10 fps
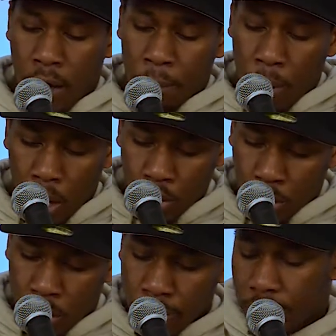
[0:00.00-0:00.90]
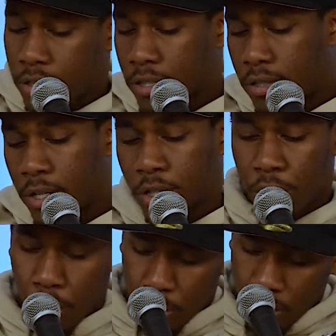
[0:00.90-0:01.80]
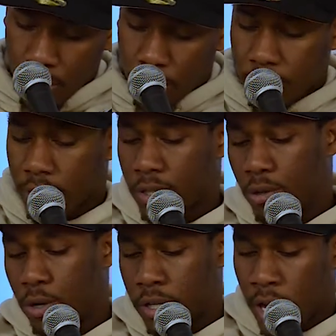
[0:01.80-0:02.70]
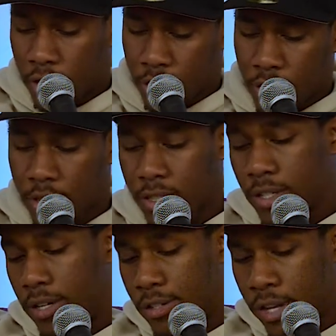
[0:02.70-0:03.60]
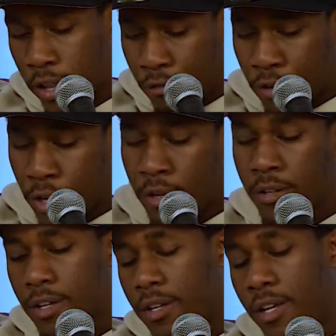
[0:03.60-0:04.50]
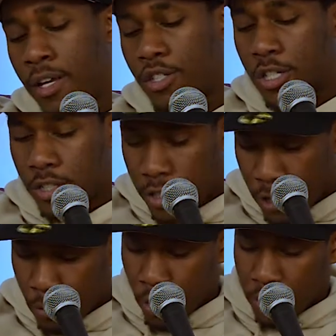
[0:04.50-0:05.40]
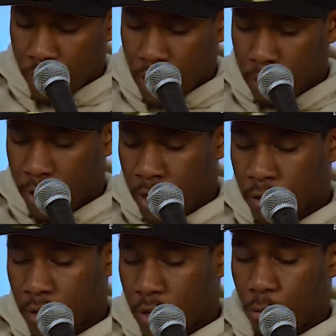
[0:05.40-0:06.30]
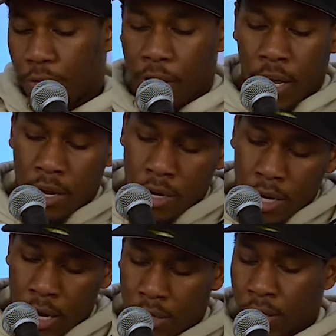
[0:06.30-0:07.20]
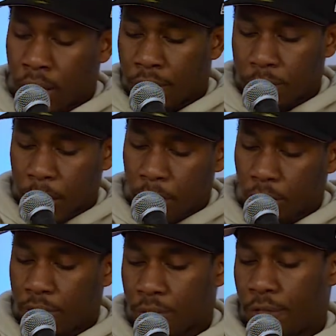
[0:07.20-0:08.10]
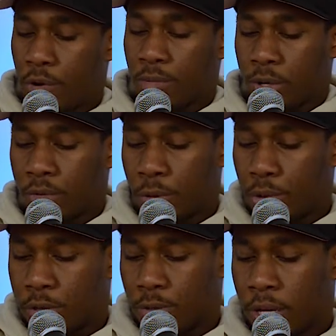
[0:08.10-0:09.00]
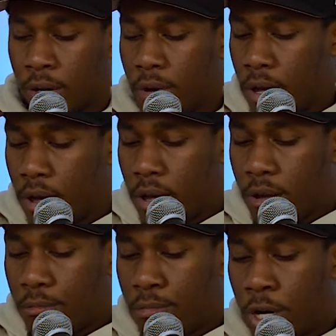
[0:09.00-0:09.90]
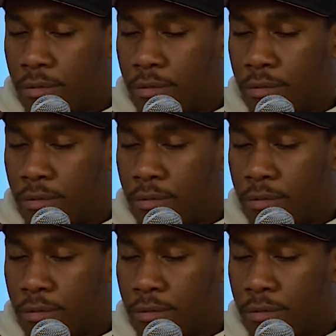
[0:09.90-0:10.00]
Paul George, Nikola Jokic, Luka Doncic, Zach LaVine, and Jason Tatum on the top 10, with AD at the 11th spot with 24.3 points per game. But